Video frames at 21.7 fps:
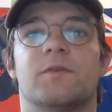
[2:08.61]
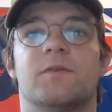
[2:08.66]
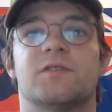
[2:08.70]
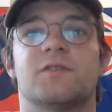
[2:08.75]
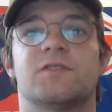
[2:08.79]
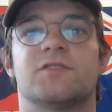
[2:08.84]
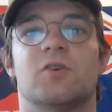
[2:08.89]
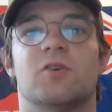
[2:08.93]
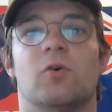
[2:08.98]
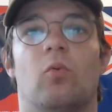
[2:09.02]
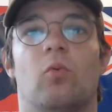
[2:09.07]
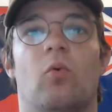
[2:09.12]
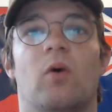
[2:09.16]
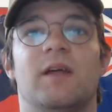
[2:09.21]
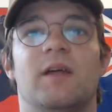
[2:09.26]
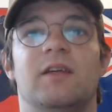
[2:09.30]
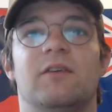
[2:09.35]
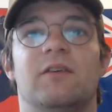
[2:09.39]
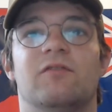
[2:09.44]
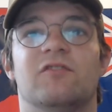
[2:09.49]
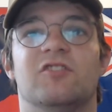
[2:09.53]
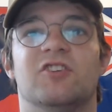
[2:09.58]
So
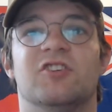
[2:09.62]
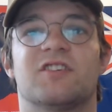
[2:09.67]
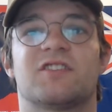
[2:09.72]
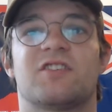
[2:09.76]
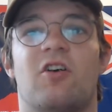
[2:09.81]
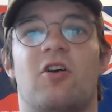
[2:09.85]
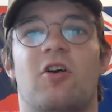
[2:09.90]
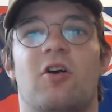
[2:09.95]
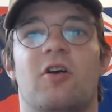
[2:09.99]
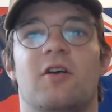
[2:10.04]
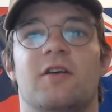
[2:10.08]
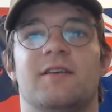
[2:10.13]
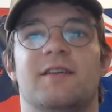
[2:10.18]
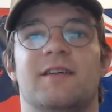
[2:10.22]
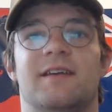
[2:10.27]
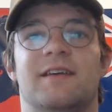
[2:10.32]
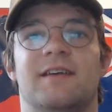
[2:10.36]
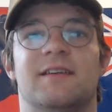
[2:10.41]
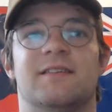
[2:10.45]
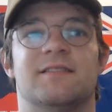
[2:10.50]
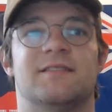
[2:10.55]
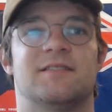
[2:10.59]
what you've just heard
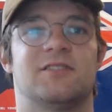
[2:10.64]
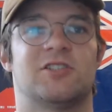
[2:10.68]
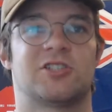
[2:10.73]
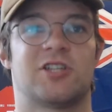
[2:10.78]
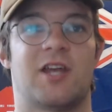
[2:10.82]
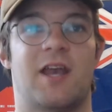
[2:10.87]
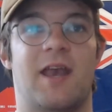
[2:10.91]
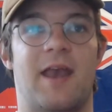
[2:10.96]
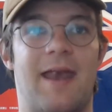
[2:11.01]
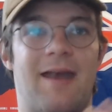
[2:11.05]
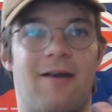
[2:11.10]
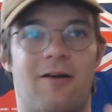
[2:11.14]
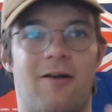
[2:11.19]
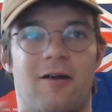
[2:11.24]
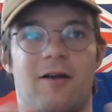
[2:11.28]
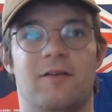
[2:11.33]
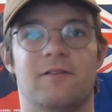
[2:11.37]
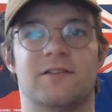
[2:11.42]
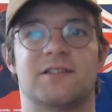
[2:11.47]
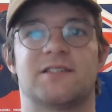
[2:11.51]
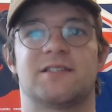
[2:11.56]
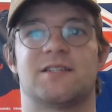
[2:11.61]
is just a
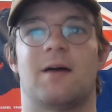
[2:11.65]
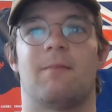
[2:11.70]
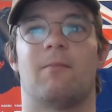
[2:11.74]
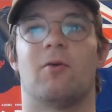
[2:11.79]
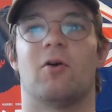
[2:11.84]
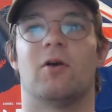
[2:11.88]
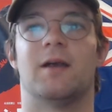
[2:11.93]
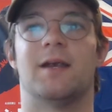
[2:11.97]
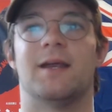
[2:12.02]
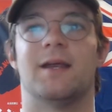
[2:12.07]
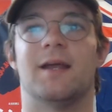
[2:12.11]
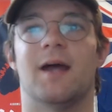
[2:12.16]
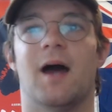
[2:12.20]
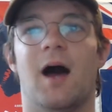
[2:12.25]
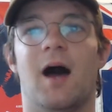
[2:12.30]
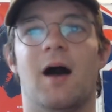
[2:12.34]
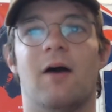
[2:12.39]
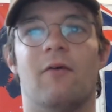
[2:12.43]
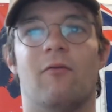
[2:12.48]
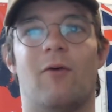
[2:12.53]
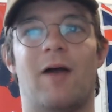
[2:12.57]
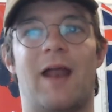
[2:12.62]
narrative summary
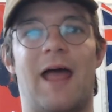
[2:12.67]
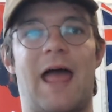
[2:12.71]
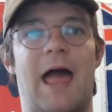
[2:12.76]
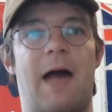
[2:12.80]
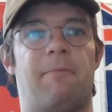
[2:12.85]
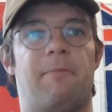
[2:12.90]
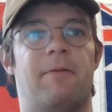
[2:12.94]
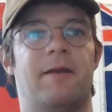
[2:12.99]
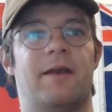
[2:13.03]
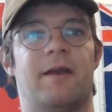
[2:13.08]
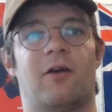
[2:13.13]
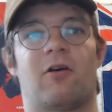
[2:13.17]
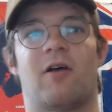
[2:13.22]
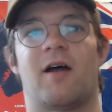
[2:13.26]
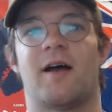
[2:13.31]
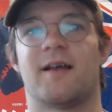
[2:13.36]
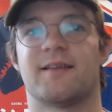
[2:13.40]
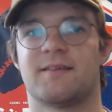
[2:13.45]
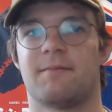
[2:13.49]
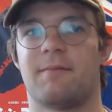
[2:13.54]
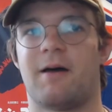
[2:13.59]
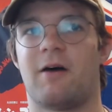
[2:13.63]
of what happened
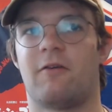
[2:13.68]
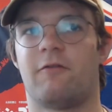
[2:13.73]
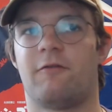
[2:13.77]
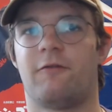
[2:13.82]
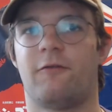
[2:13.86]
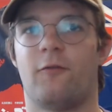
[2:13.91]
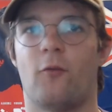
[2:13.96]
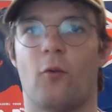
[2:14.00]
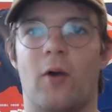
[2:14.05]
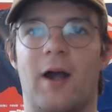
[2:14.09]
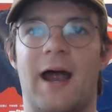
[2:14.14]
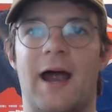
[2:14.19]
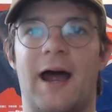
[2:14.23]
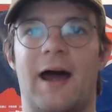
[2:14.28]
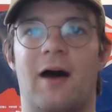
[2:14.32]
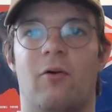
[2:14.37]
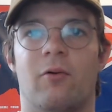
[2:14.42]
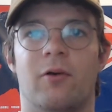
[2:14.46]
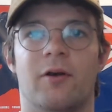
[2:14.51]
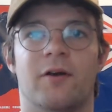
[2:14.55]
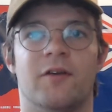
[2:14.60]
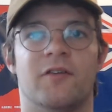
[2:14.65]
across about 4
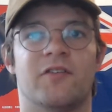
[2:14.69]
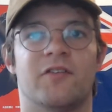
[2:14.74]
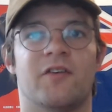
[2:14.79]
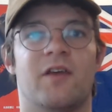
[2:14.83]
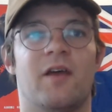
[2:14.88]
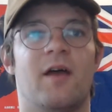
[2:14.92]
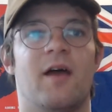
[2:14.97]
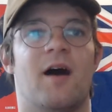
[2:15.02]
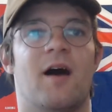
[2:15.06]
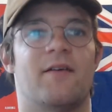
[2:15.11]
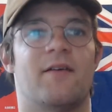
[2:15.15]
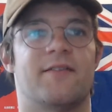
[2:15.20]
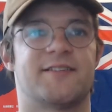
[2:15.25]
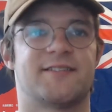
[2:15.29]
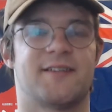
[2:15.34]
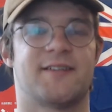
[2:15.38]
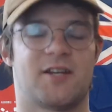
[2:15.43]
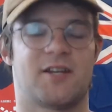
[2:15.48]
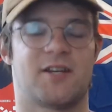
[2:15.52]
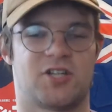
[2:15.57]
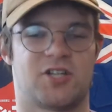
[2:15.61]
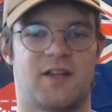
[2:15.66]
hours of a
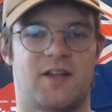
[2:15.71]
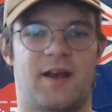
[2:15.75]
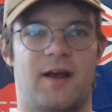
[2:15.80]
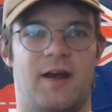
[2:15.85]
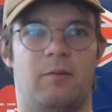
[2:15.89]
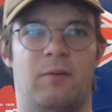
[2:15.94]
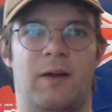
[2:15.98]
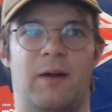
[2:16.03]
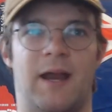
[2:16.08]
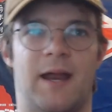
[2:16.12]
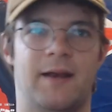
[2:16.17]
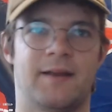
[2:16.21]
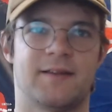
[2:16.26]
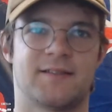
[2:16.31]
session that I ran.